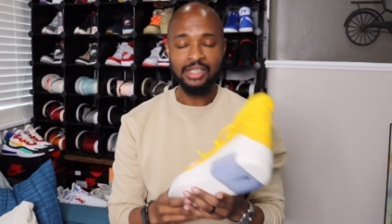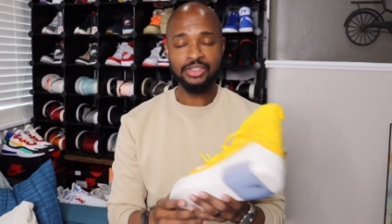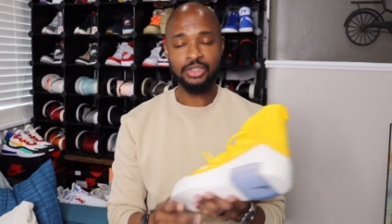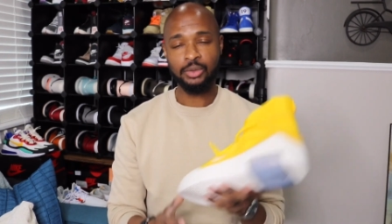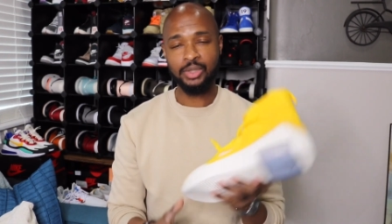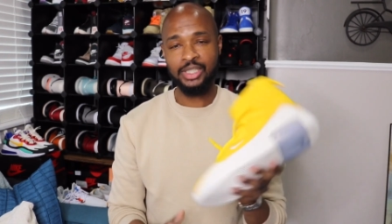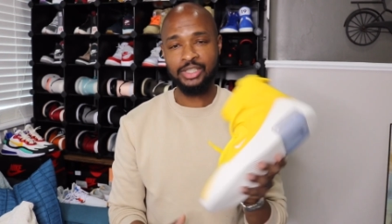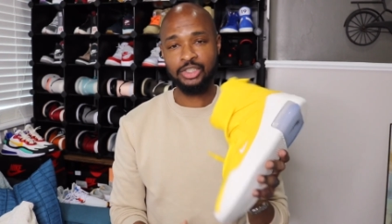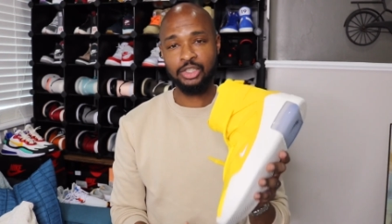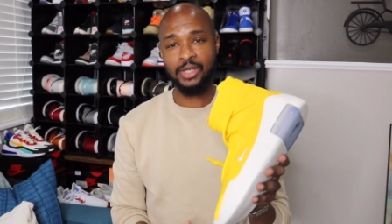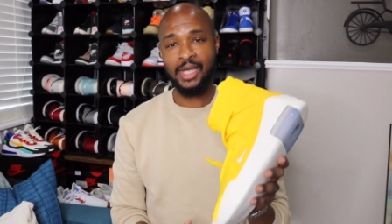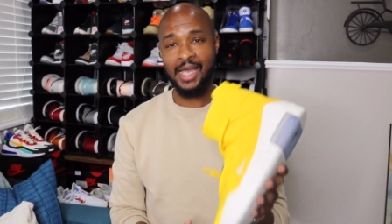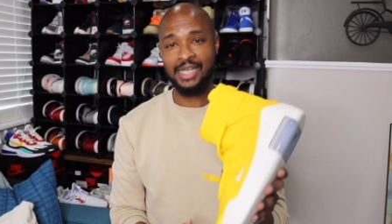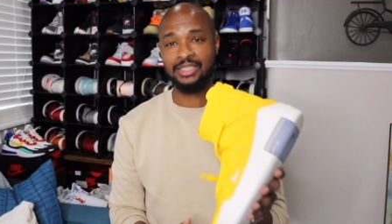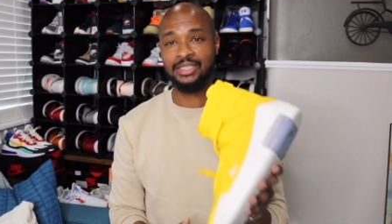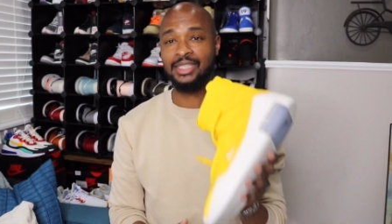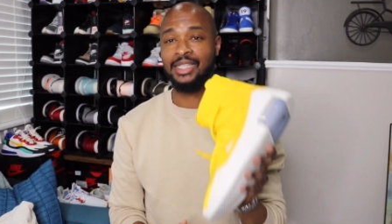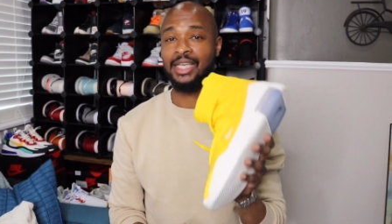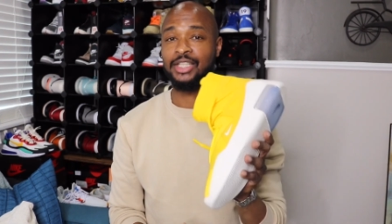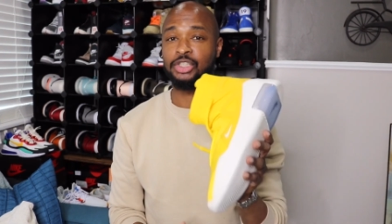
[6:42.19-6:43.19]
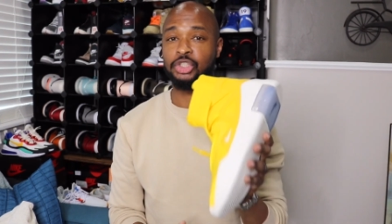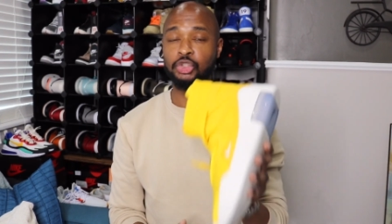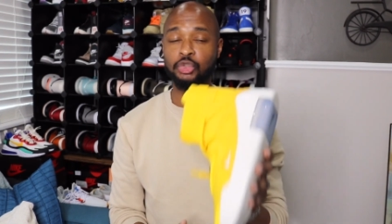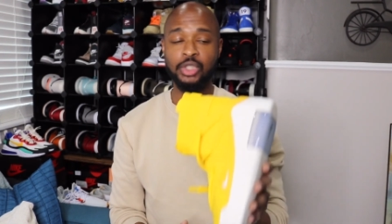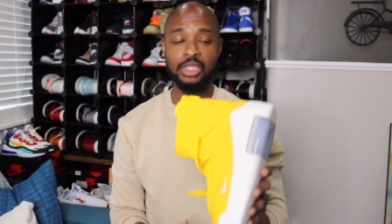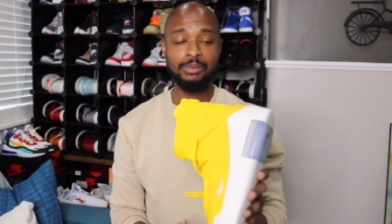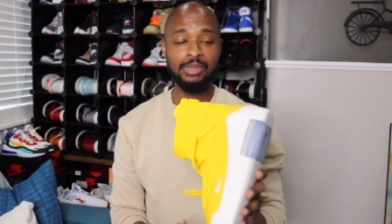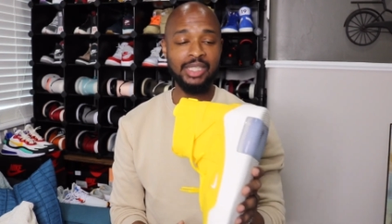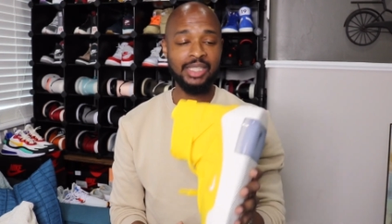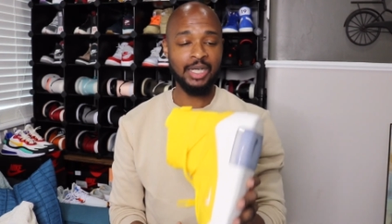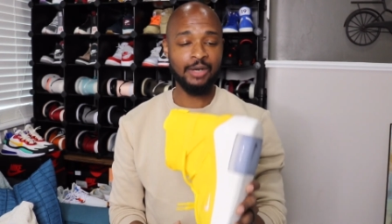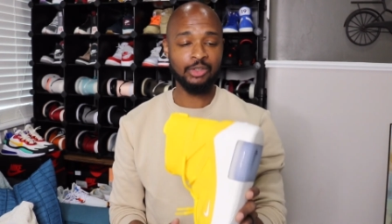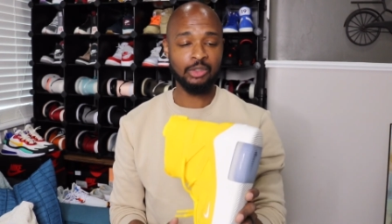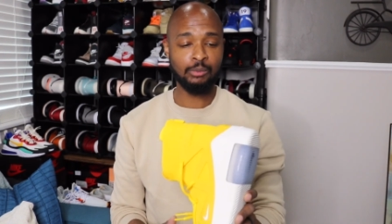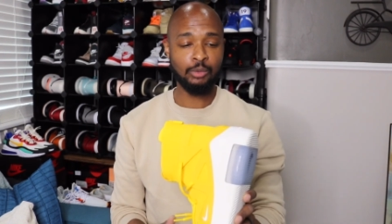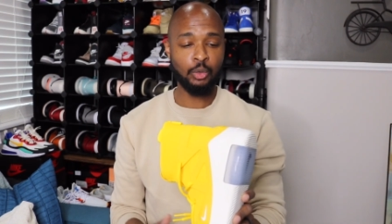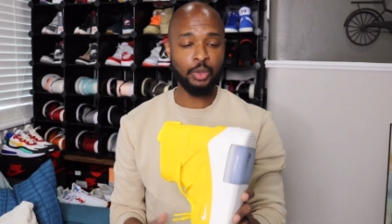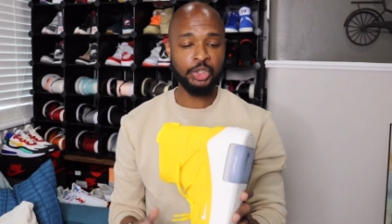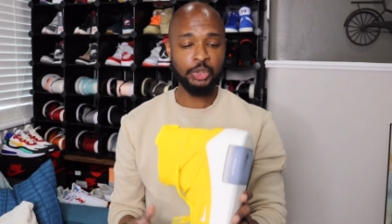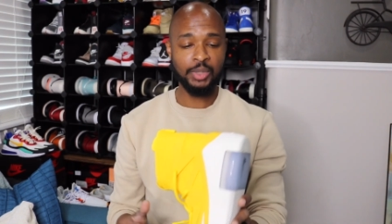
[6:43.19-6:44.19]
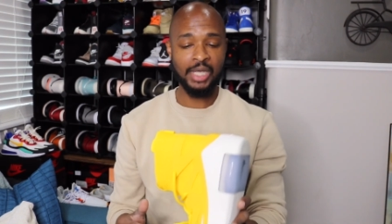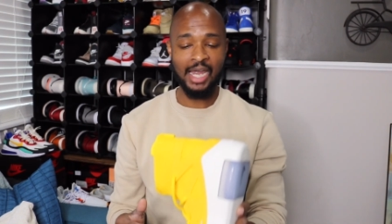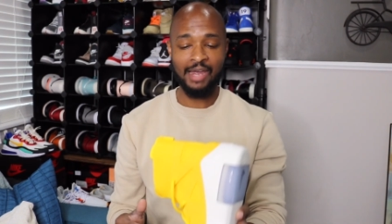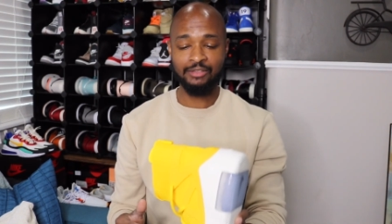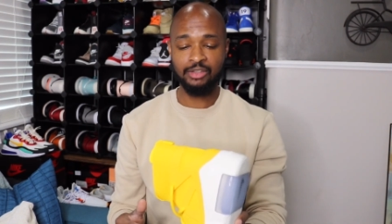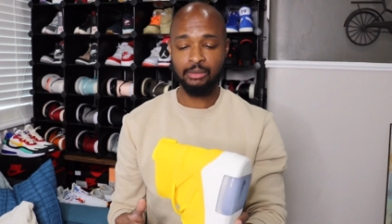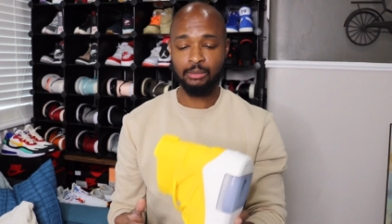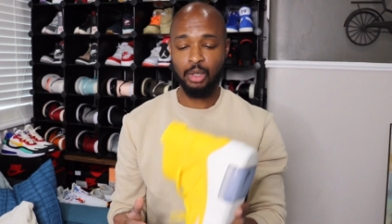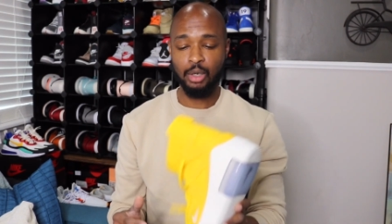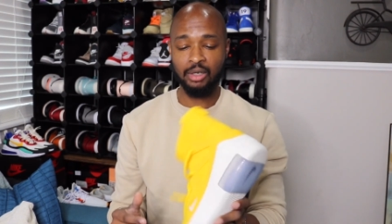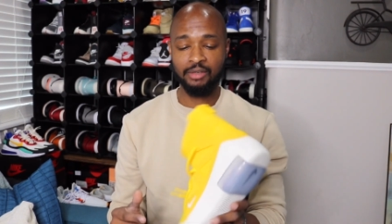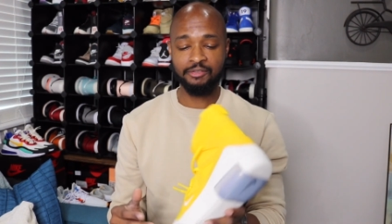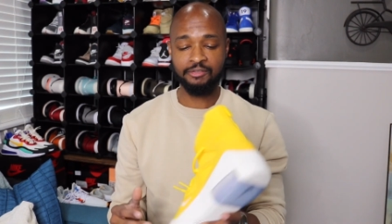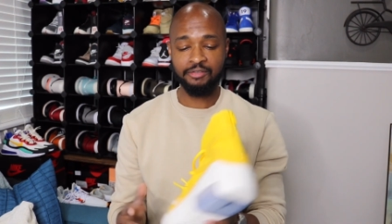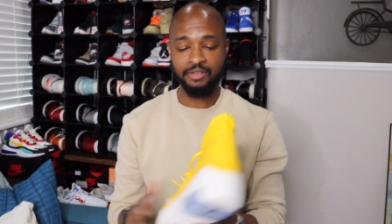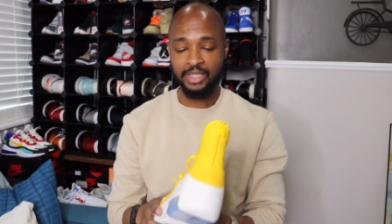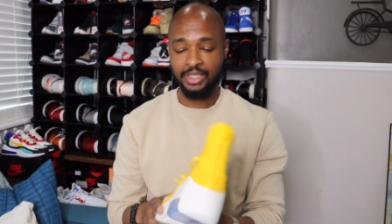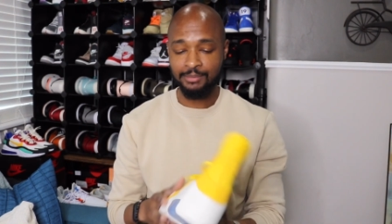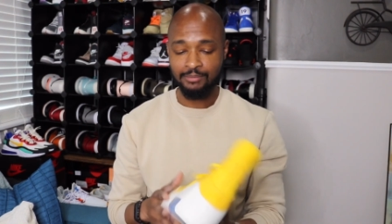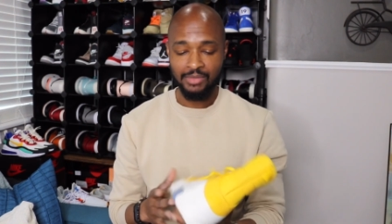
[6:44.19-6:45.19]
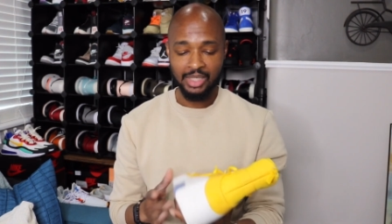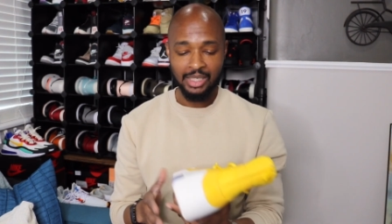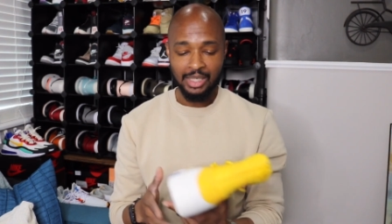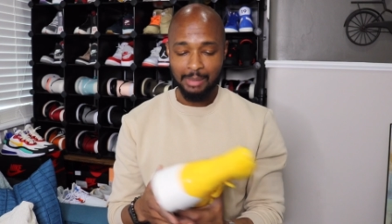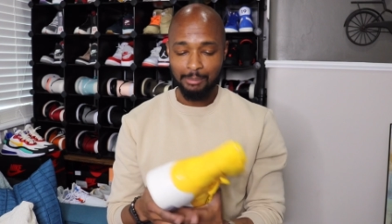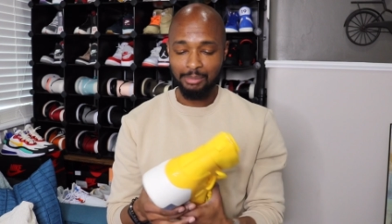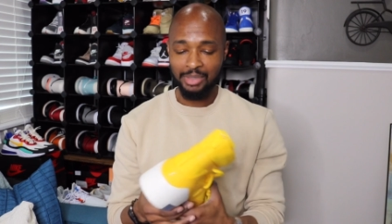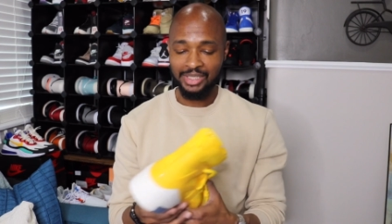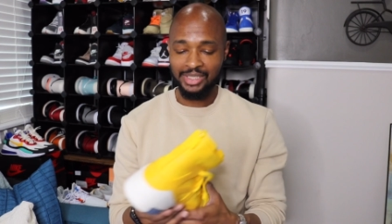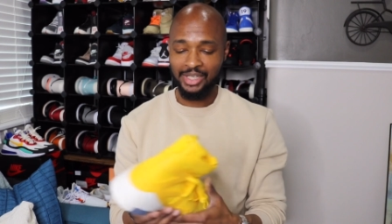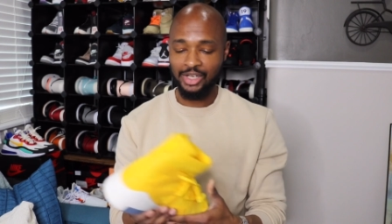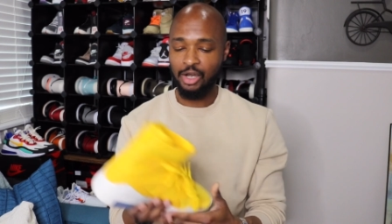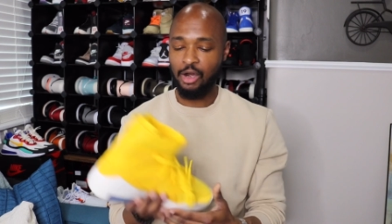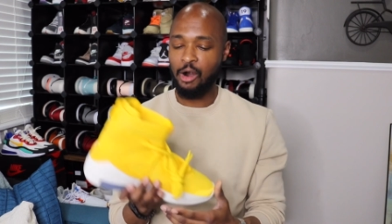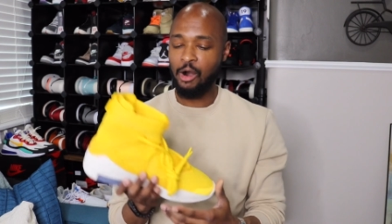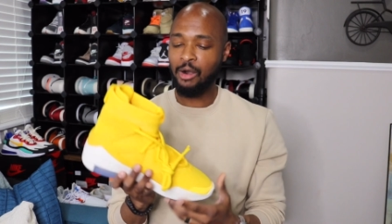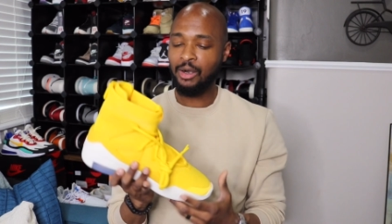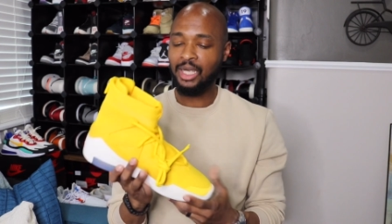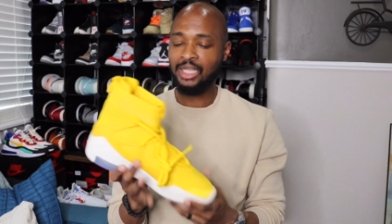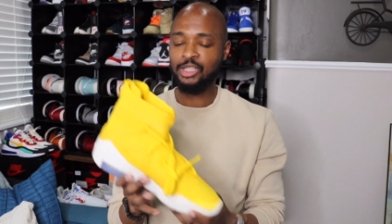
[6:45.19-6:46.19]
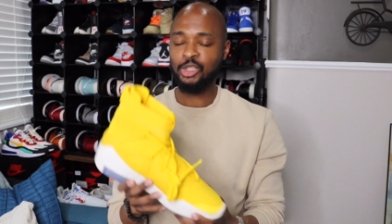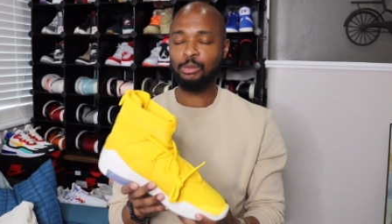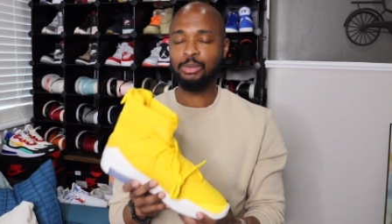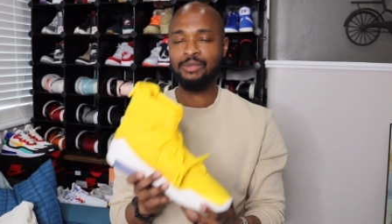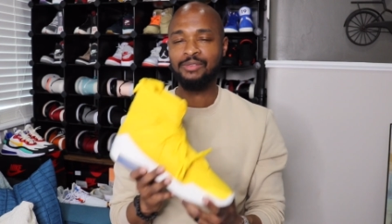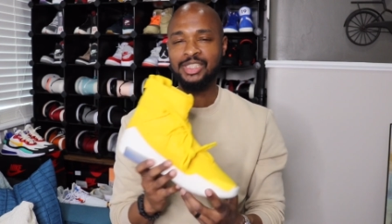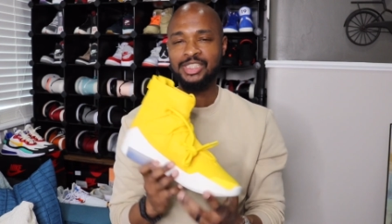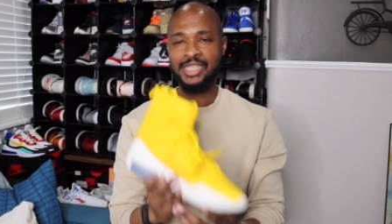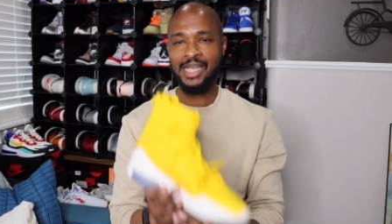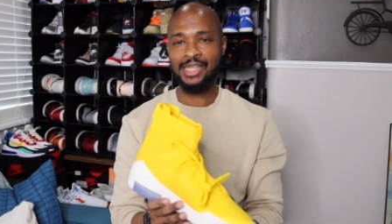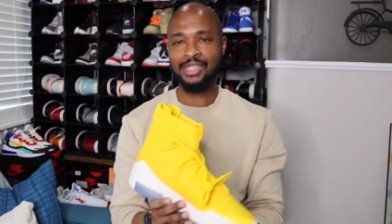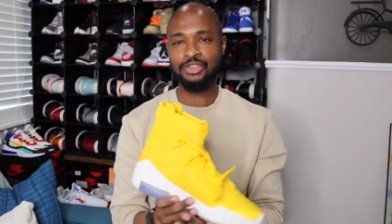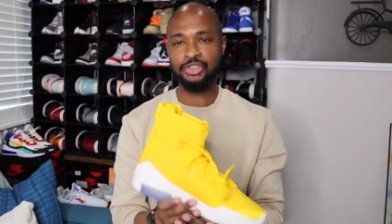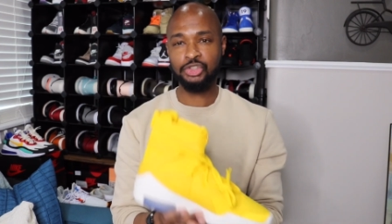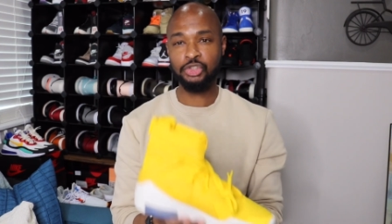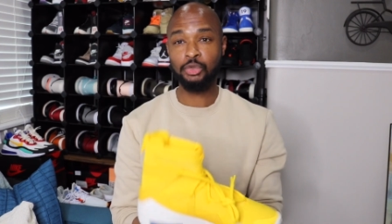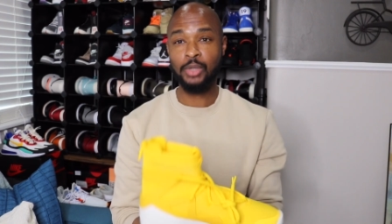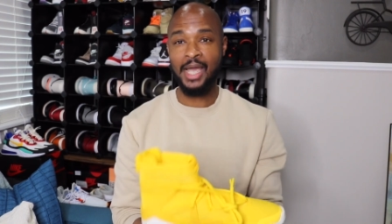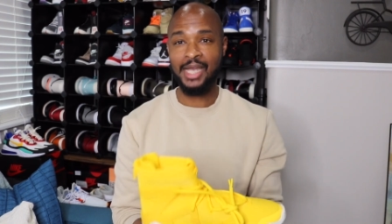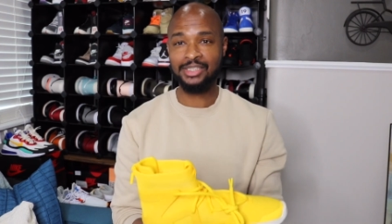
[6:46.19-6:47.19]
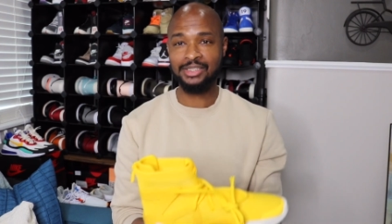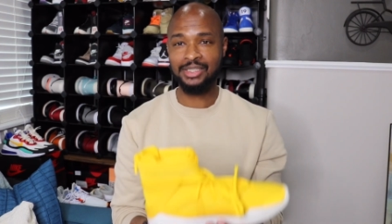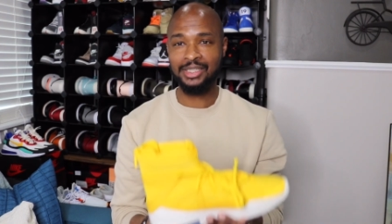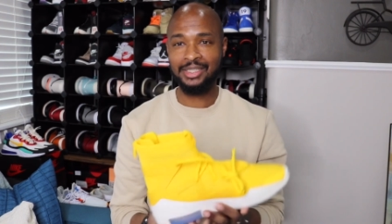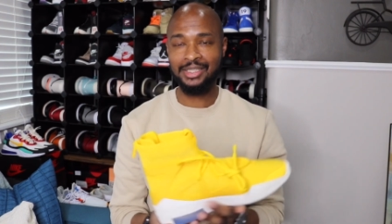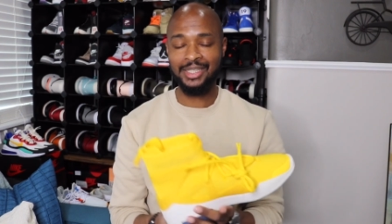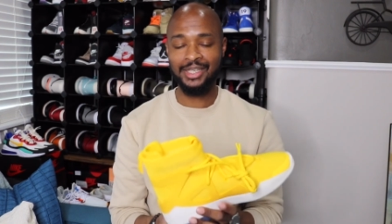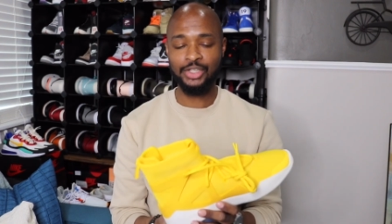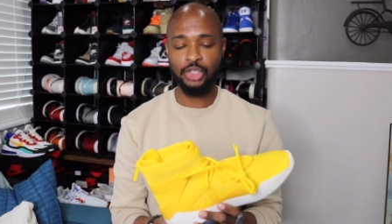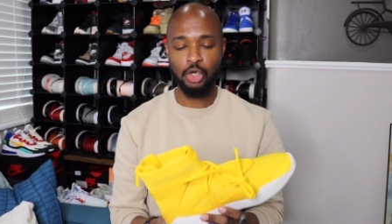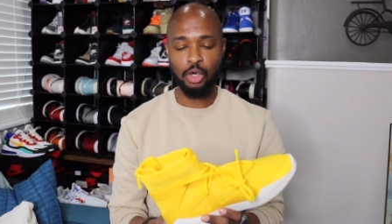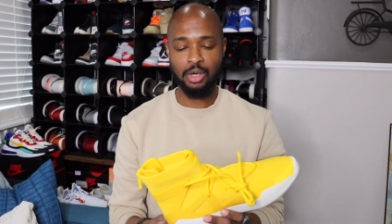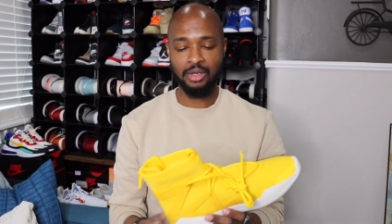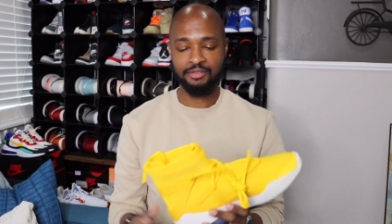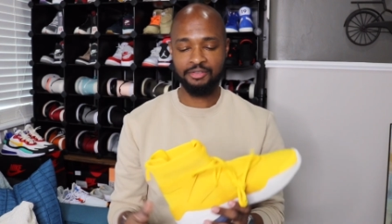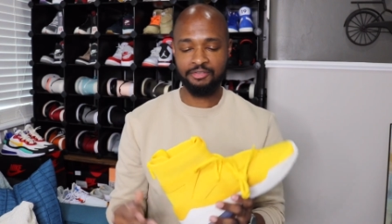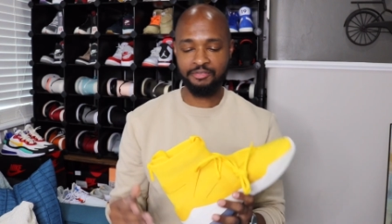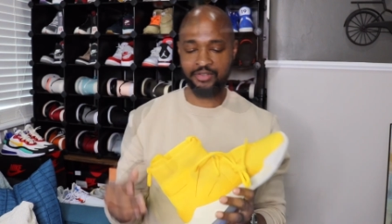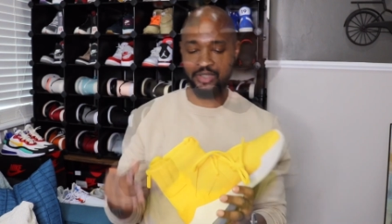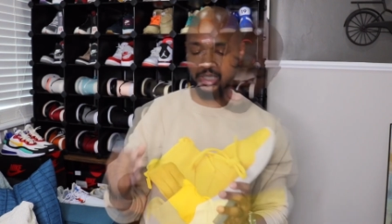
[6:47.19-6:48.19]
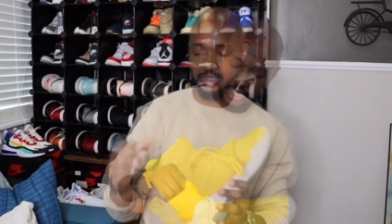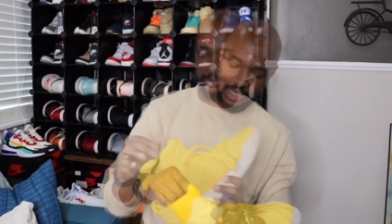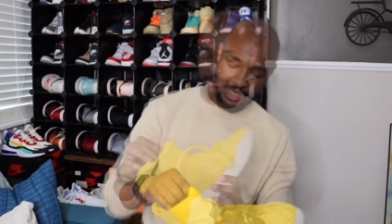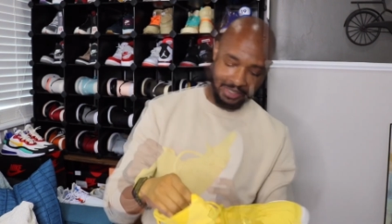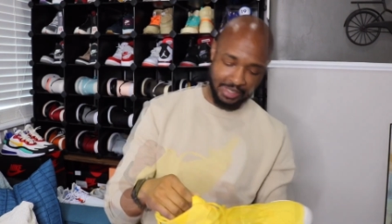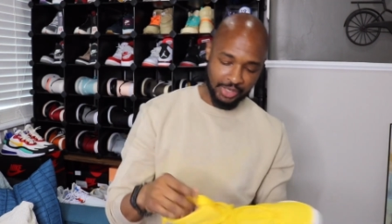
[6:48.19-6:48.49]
So these are actually extremely comfortable when you have them on foot, but they are a little bit of a challenge to actually get on foot.